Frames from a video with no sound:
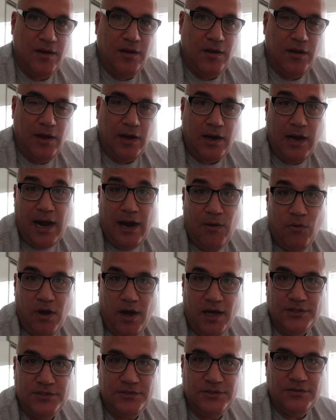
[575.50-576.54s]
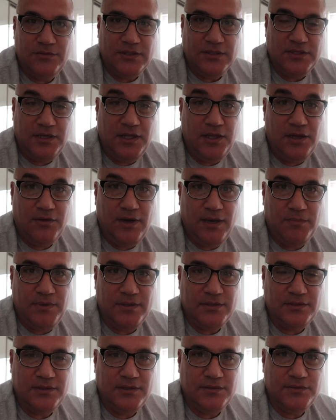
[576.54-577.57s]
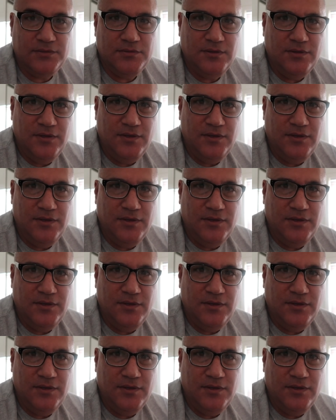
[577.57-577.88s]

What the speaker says: a car wash. That's another great business.